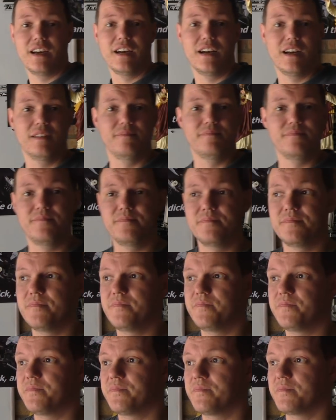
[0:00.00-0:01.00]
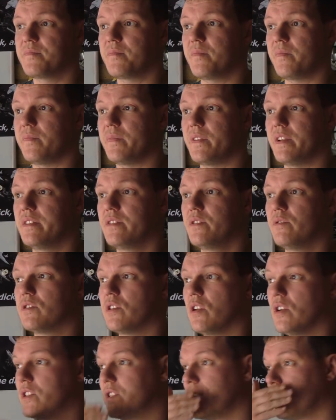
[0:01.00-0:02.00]
um, there
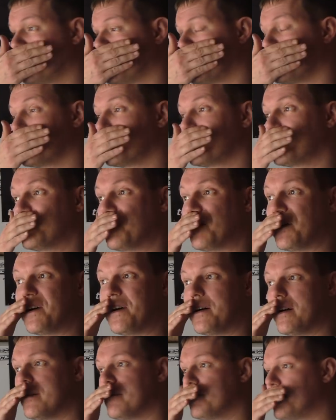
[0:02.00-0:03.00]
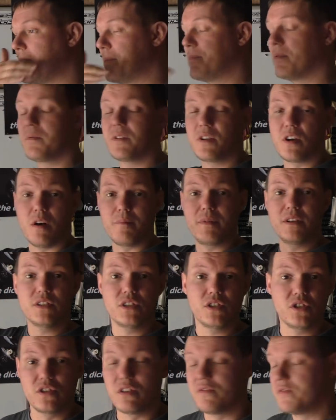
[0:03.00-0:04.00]
was loads of uh, people with
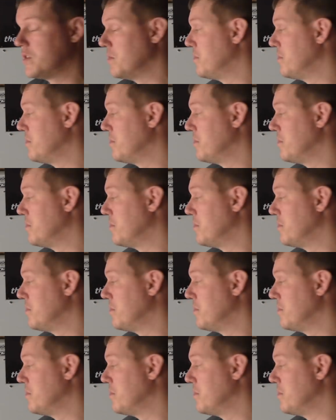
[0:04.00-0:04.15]
comments and stuff.